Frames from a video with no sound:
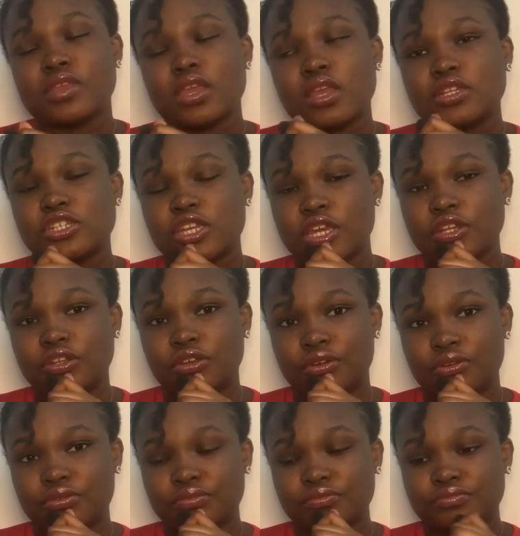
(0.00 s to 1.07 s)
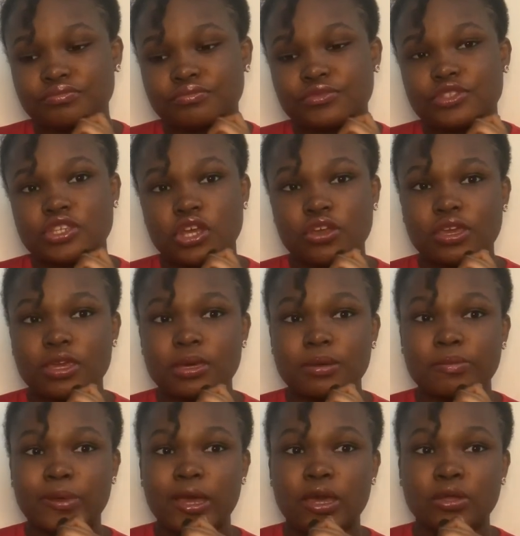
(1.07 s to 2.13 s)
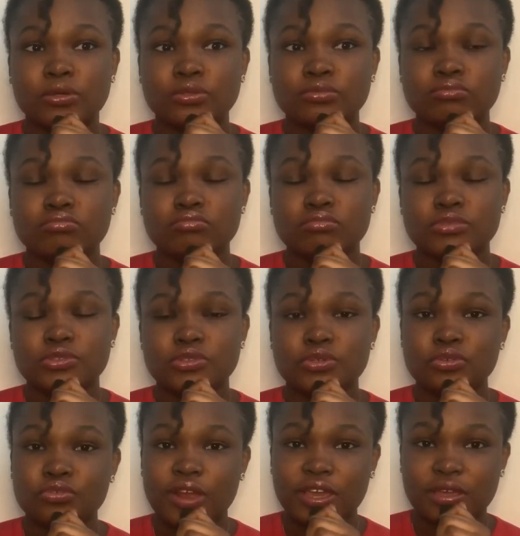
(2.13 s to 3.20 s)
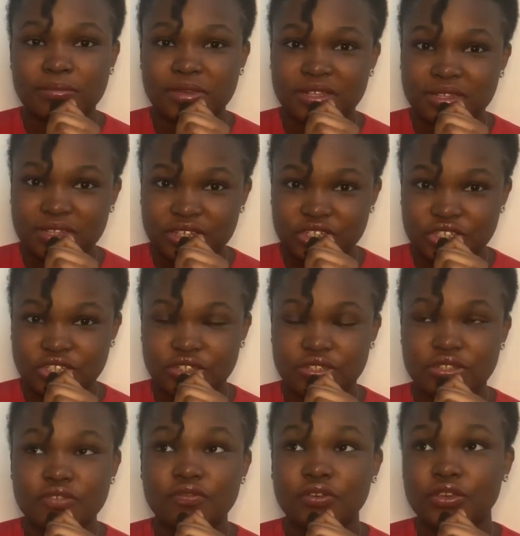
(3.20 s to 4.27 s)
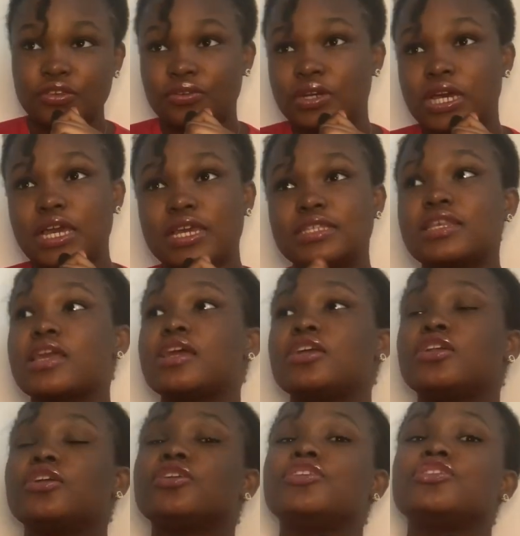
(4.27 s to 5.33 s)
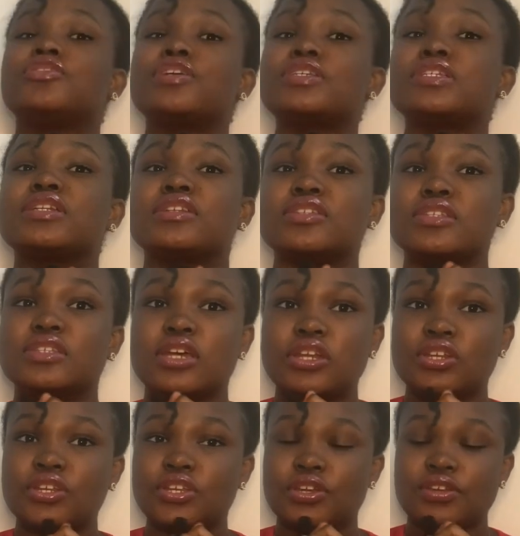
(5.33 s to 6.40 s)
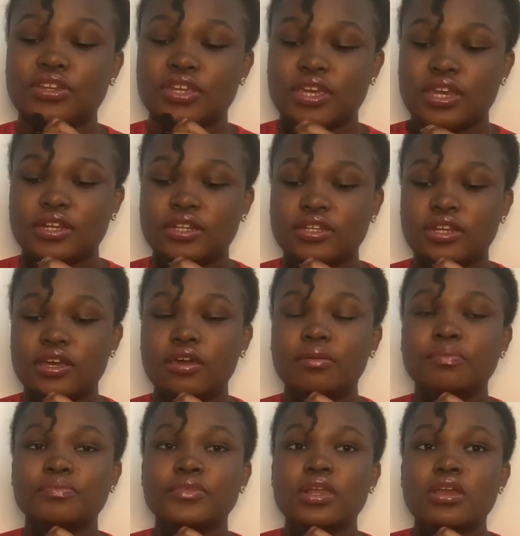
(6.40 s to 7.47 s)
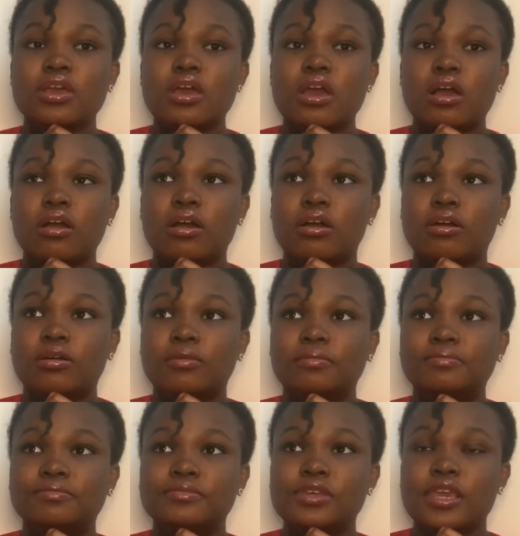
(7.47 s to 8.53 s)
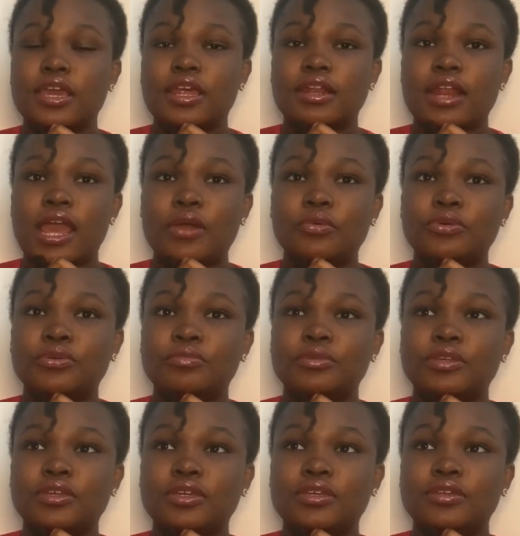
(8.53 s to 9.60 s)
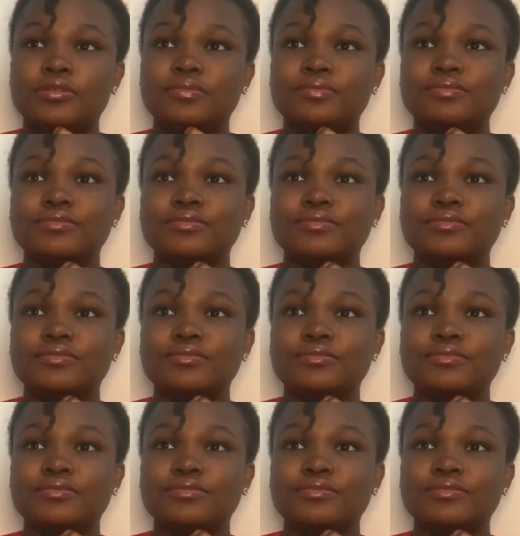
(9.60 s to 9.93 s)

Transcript: channel talking about school recommendations for you guys that are interested in studying here in Canada. And I will be